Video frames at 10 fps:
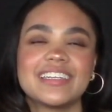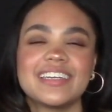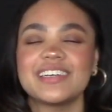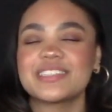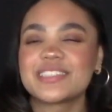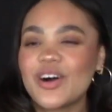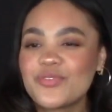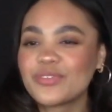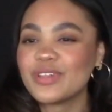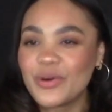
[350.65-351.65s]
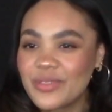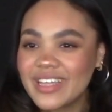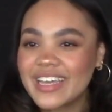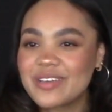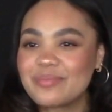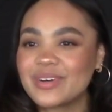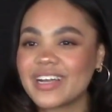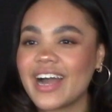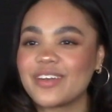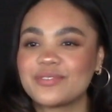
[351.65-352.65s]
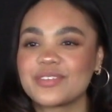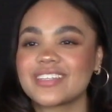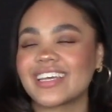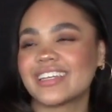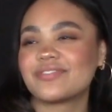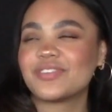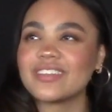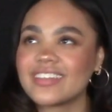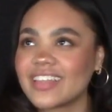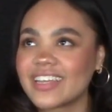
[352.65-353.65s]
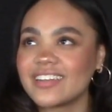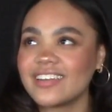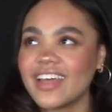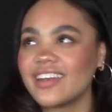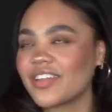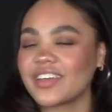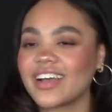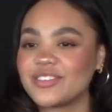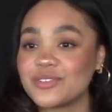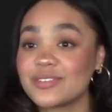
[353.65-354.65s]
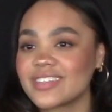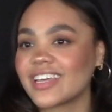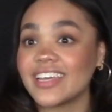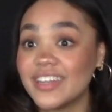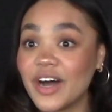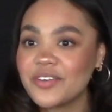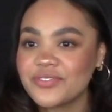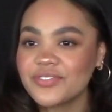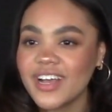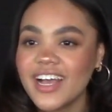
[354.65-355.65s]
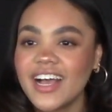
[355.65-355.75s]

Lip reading: not self-loathing, but kind of just like feeling like nothing I do is like enough.